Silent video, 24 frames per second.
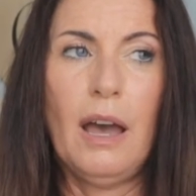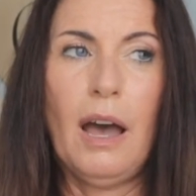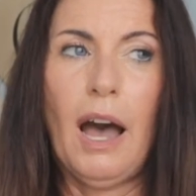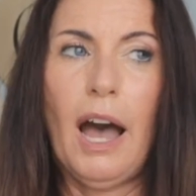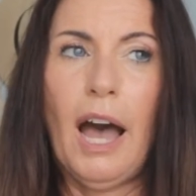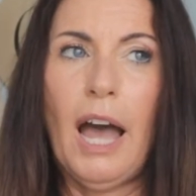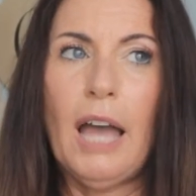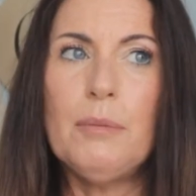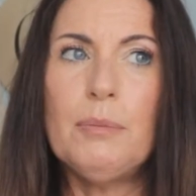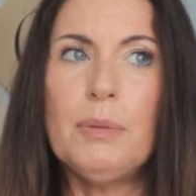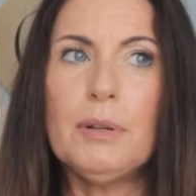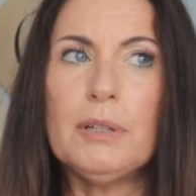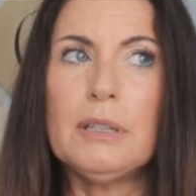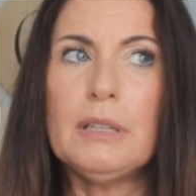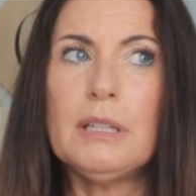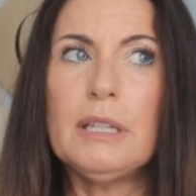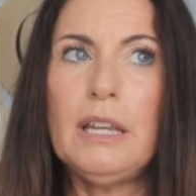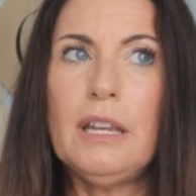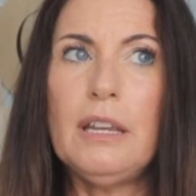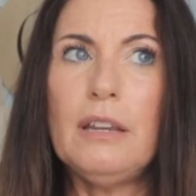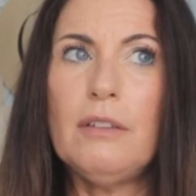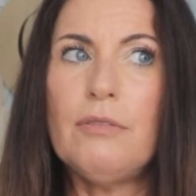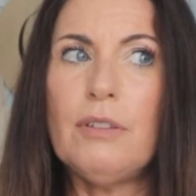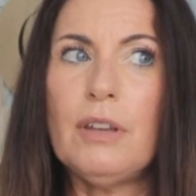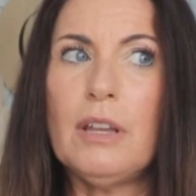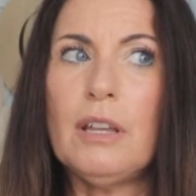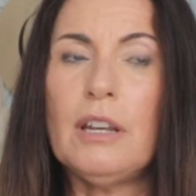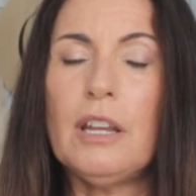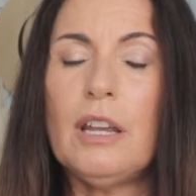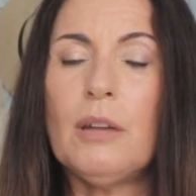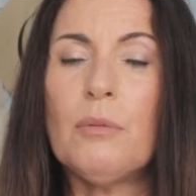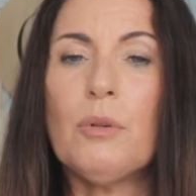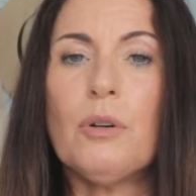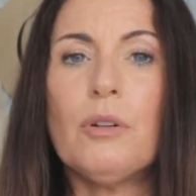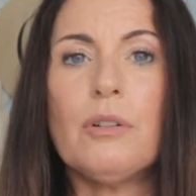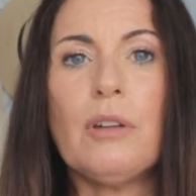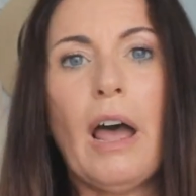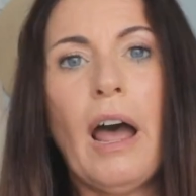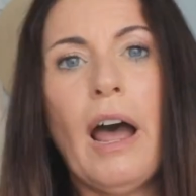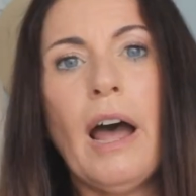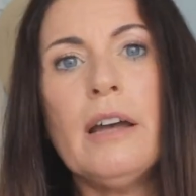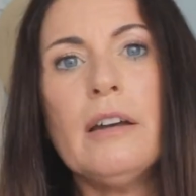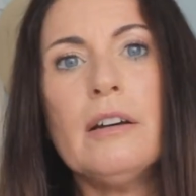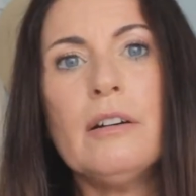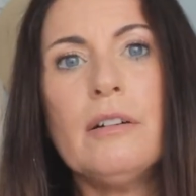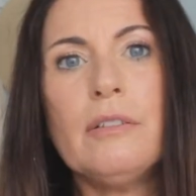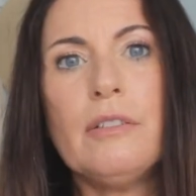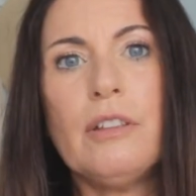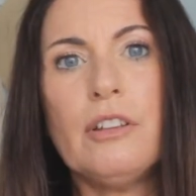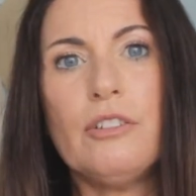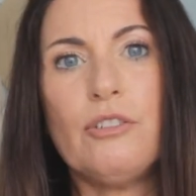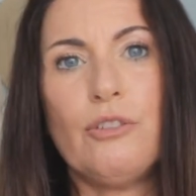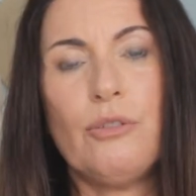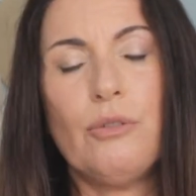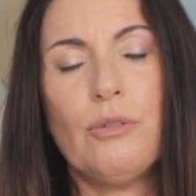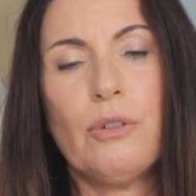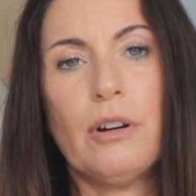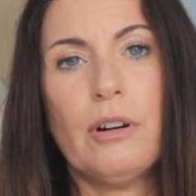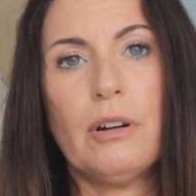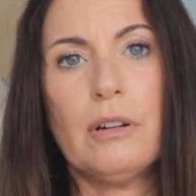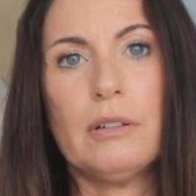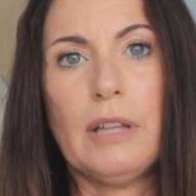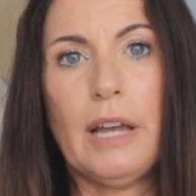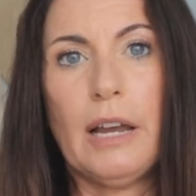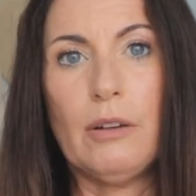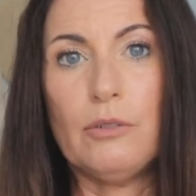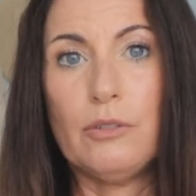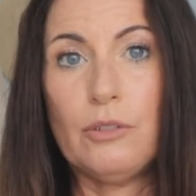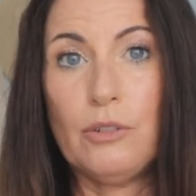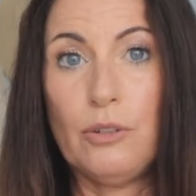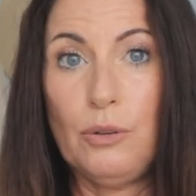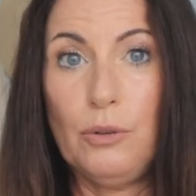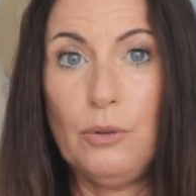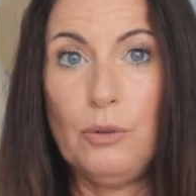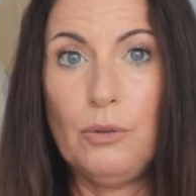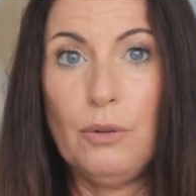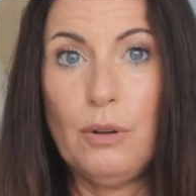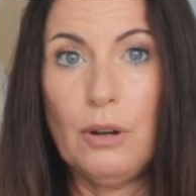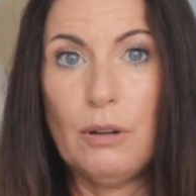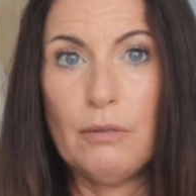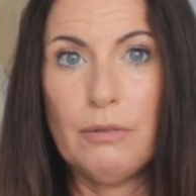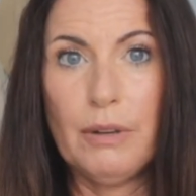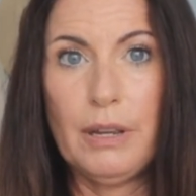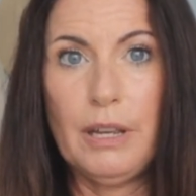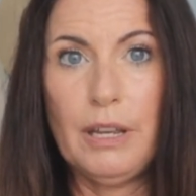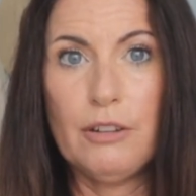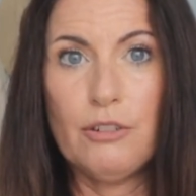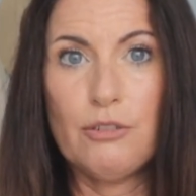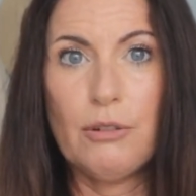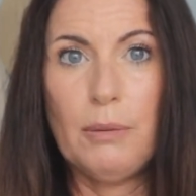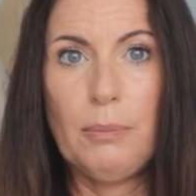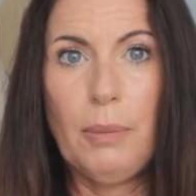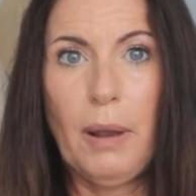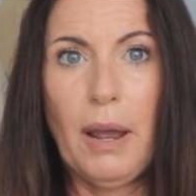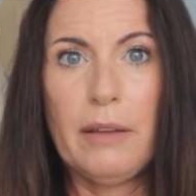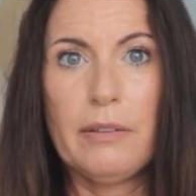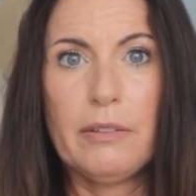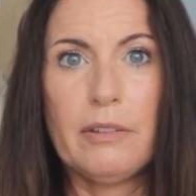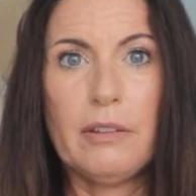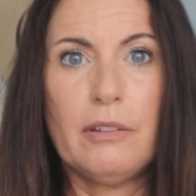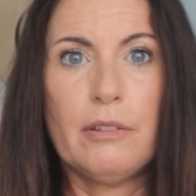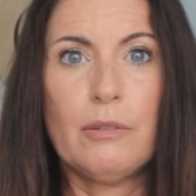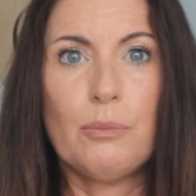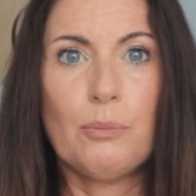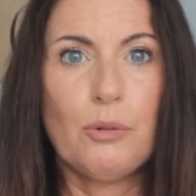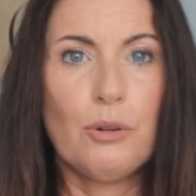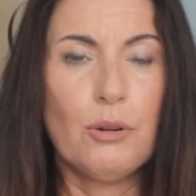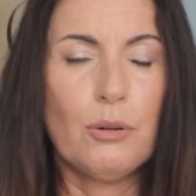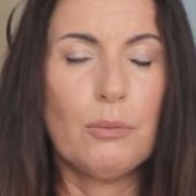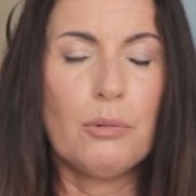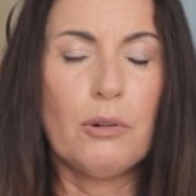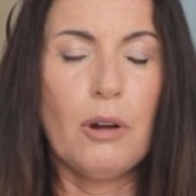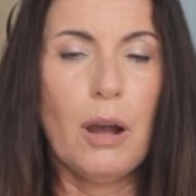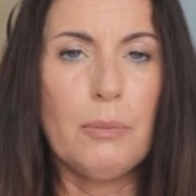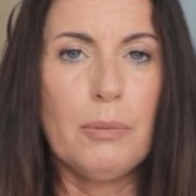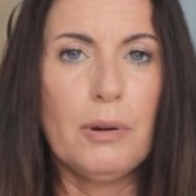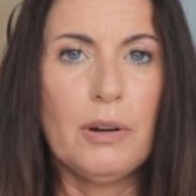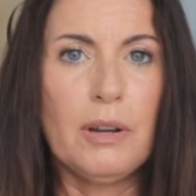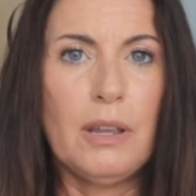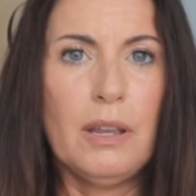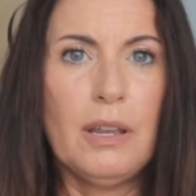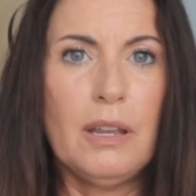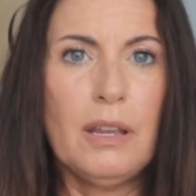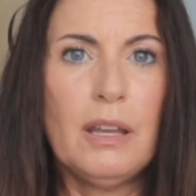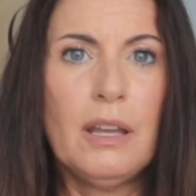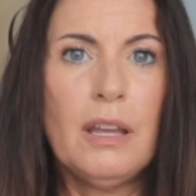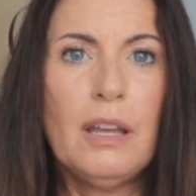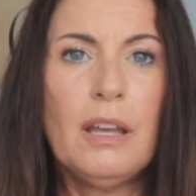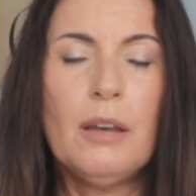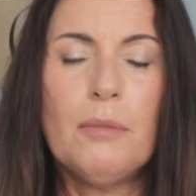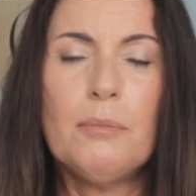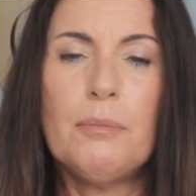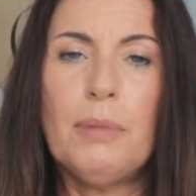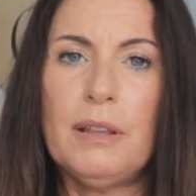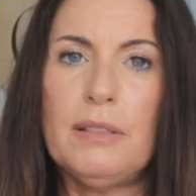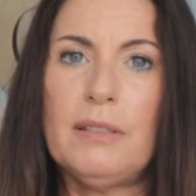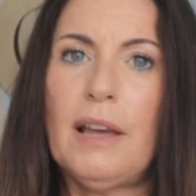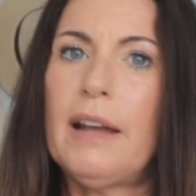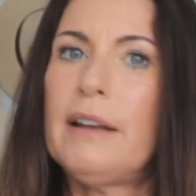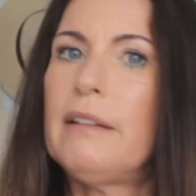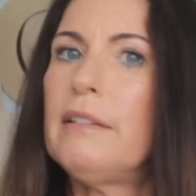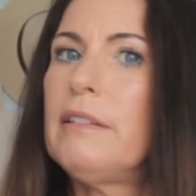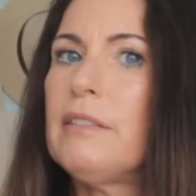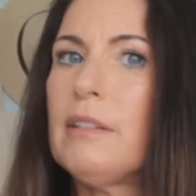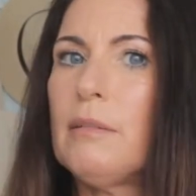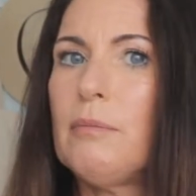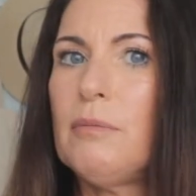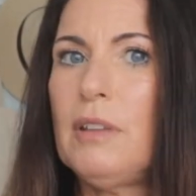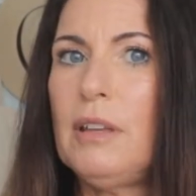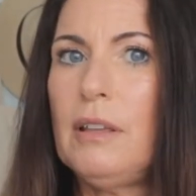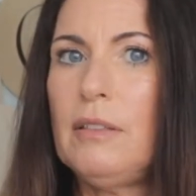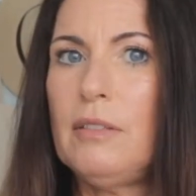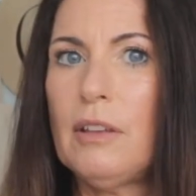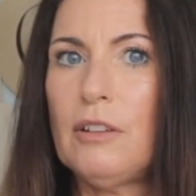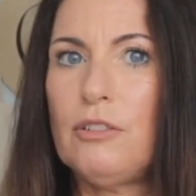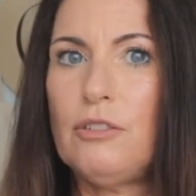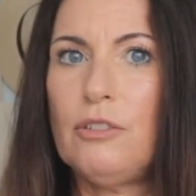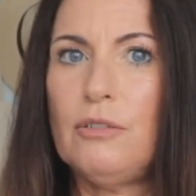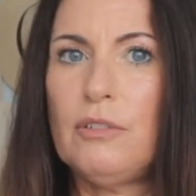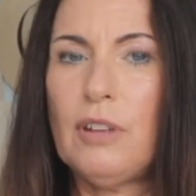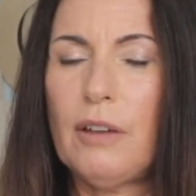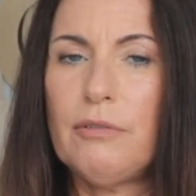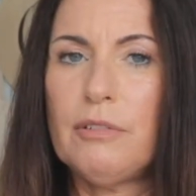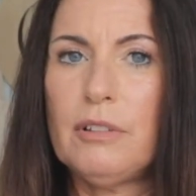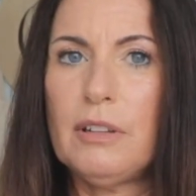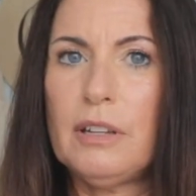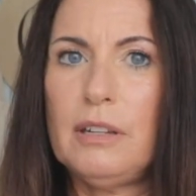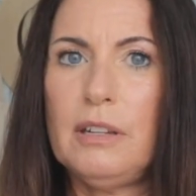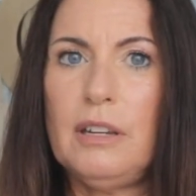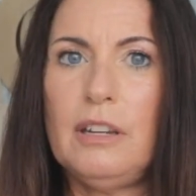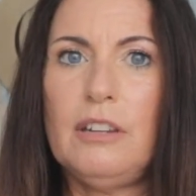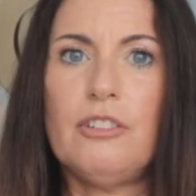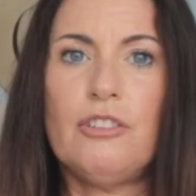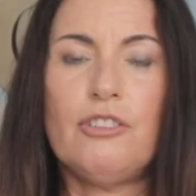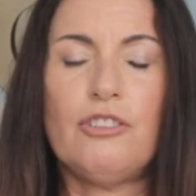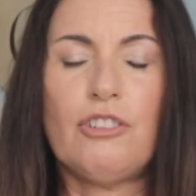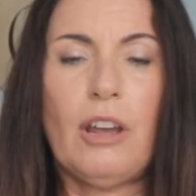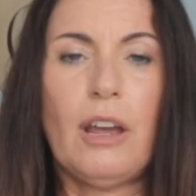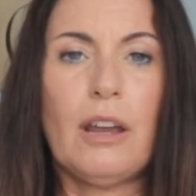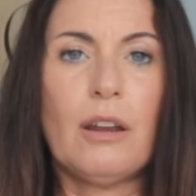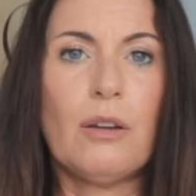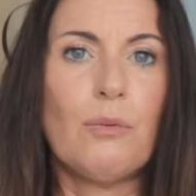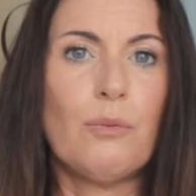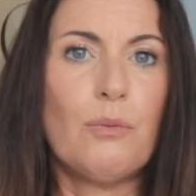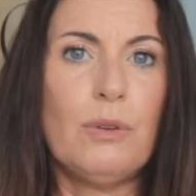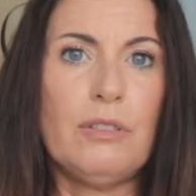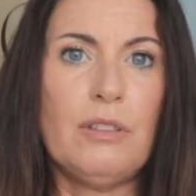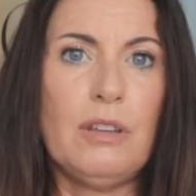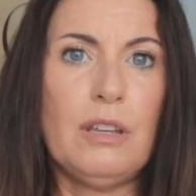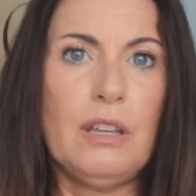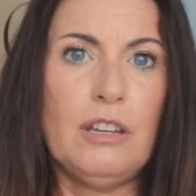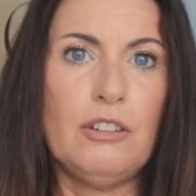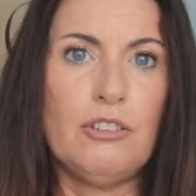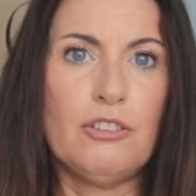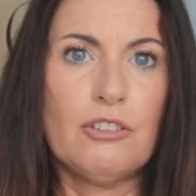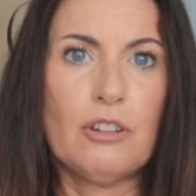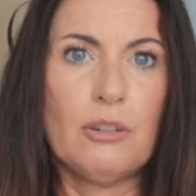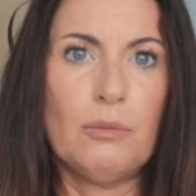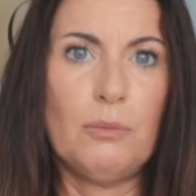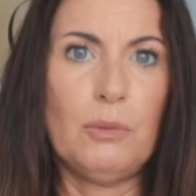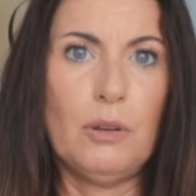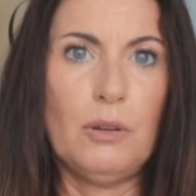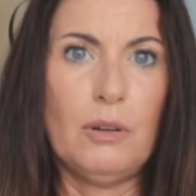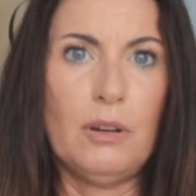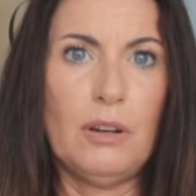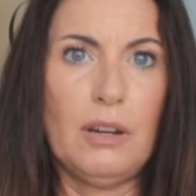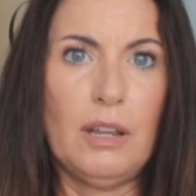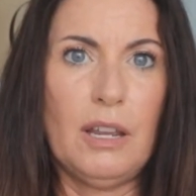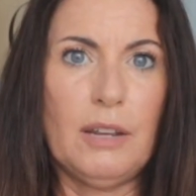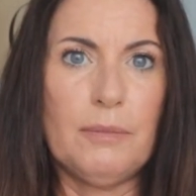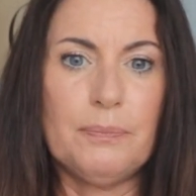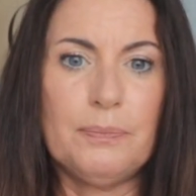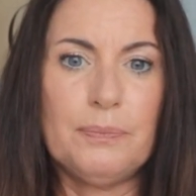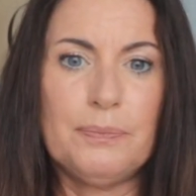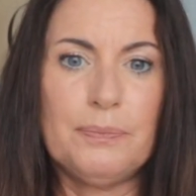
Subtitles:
I believe in Emerald Isle that you are allowed 2 reentry passes per property, but that is something that you definitely need to check with each community.